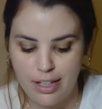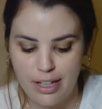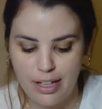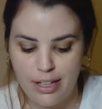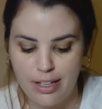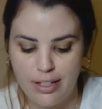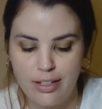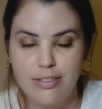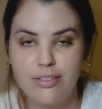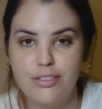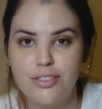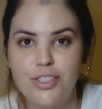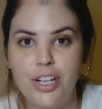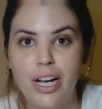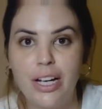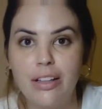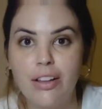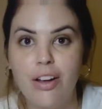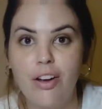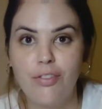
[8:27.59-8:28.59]
the
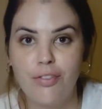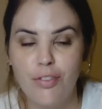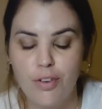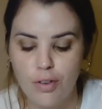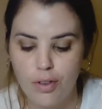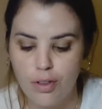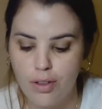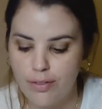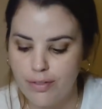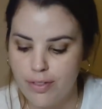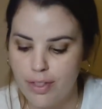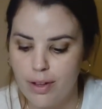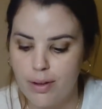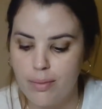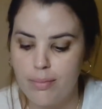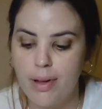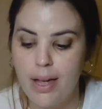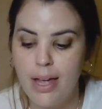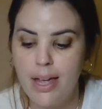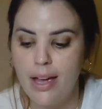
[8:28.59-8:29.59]
gel off all of
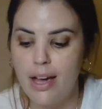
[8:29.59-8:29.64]
them.